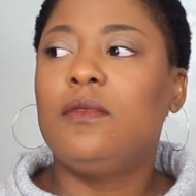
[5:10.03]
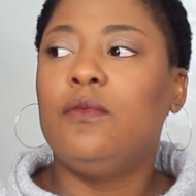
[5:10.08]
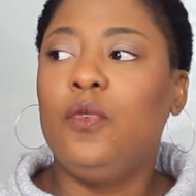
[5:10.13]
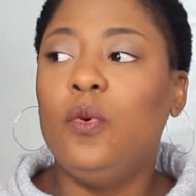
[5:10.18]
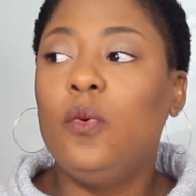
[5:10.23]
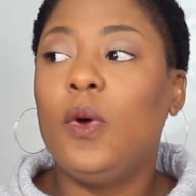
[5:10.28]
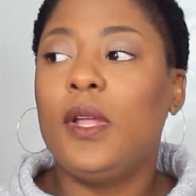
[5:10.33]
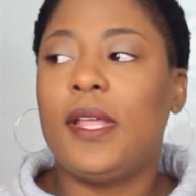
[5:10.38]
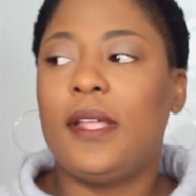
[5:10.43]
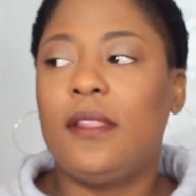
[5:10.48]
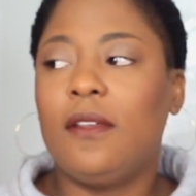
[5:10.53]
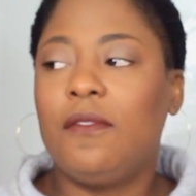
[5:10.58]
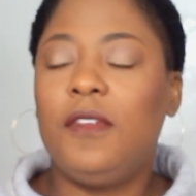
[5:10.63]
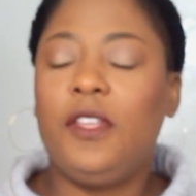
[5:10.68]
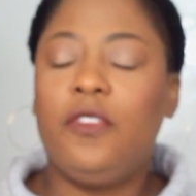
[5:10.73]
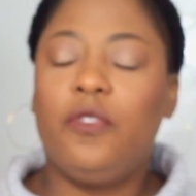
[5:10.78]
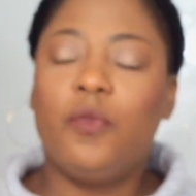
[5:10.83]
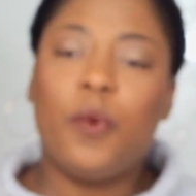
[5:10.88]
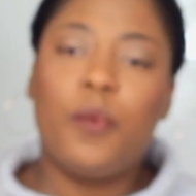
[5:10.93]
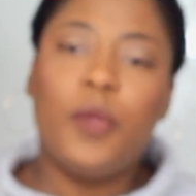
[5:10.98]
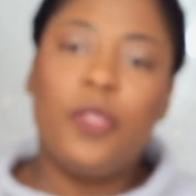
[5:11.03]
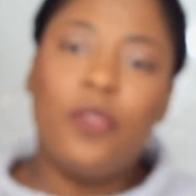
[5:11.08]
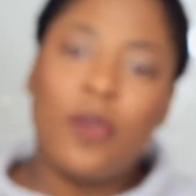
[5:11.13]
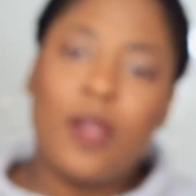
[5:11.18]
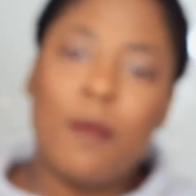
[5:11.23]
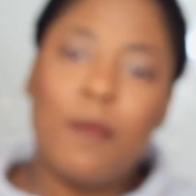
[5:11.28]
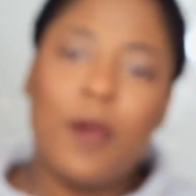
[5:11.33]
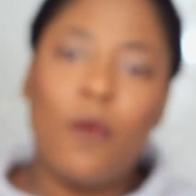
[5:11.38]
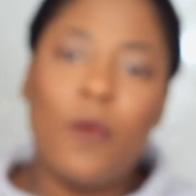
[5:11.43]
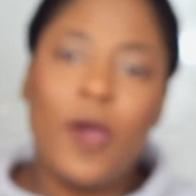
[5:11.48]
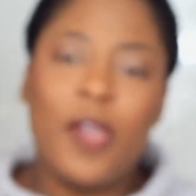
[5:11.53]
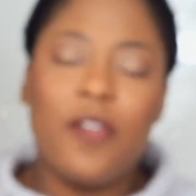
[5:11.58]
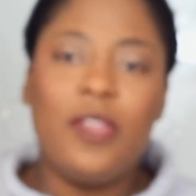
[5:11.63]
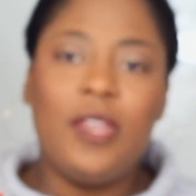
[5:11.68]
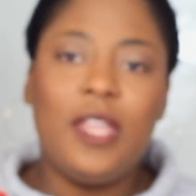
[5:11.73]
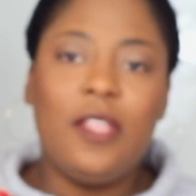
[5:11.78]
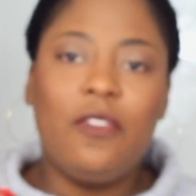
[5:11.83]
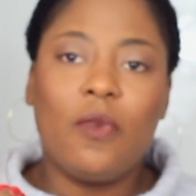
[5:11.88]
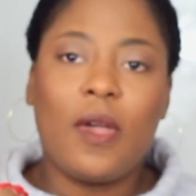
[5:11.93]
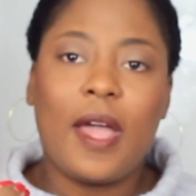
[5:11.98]
do another video where we talk about why you
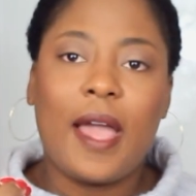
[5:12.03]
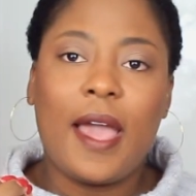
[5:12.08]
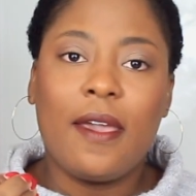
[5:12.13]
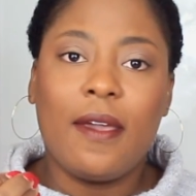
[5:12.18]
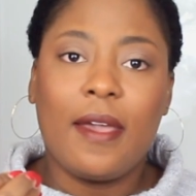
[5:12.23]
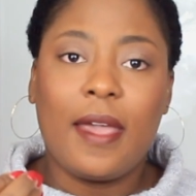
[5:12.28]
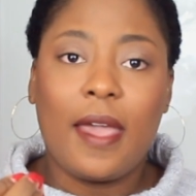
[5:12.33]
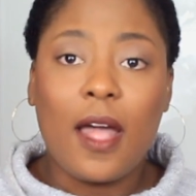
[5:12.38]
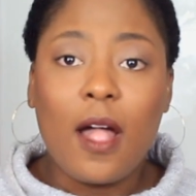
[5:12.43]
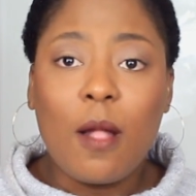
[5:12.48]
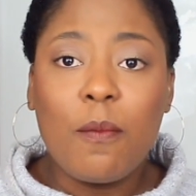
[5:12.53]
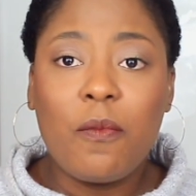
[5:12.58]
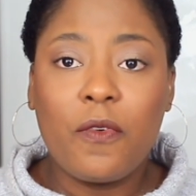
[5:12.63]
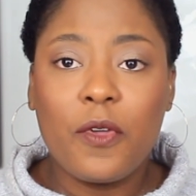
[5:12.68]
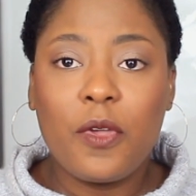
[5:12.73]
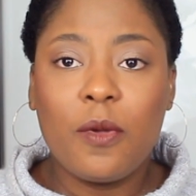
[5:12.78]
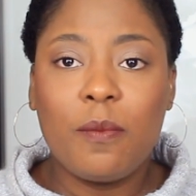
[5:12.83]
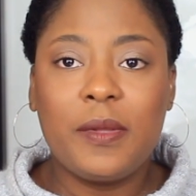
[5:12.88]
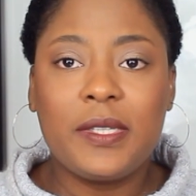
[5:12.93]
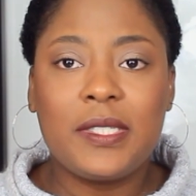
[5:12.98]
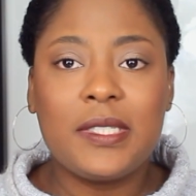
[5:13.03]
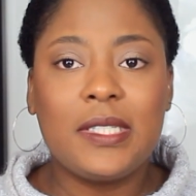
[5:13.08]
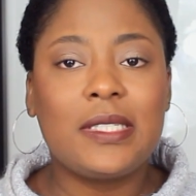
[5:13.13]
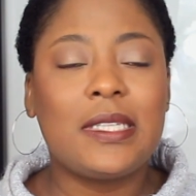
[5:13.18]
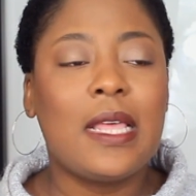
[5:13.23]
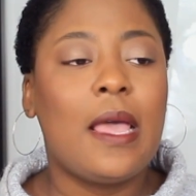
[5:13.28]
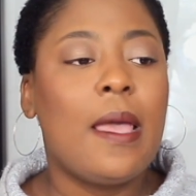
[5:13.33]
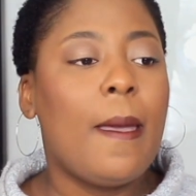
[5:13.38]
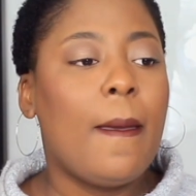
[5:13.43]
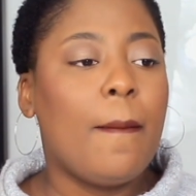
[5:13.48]
need to hire help for your business,